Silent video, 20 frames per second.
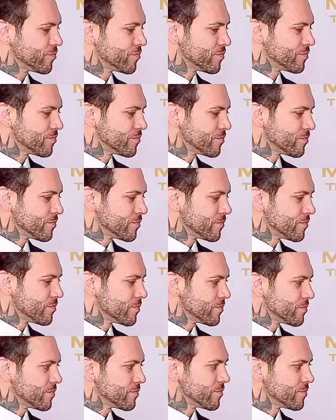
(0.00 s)

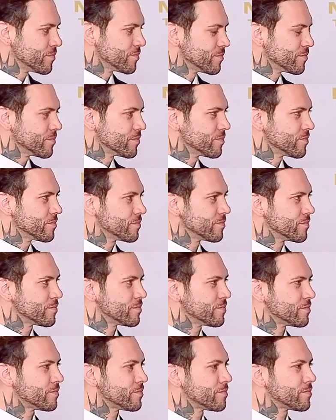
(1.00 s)

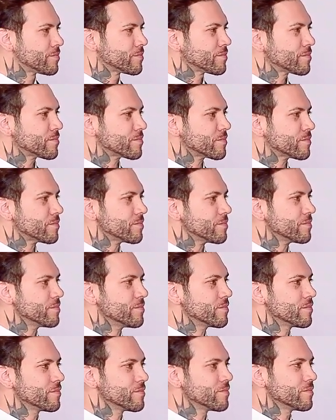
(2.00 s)

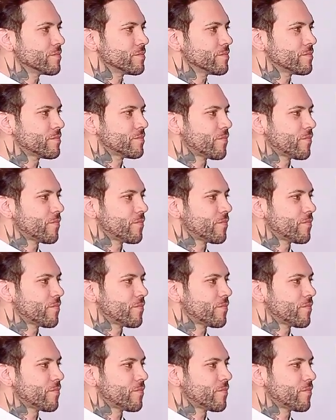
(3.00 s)
(silent)